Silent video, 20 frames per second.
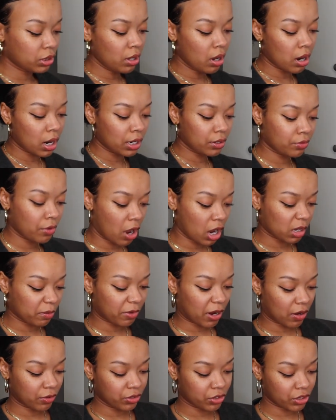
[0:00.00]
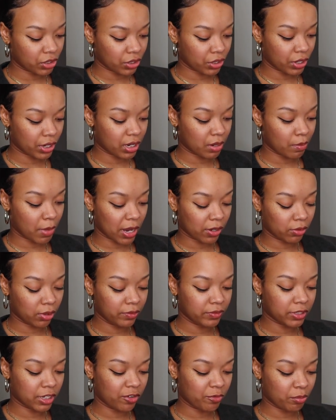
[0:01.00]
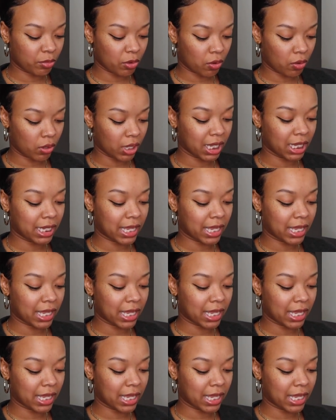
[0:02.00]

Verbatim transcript: the hard rock brown sugar in a microwave safe bowl,